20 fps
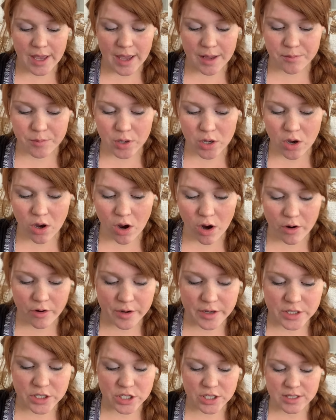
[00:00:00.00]
and
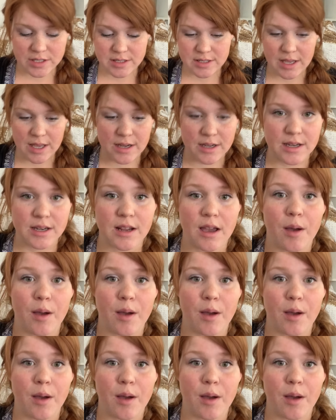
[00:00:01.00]
Makari just ended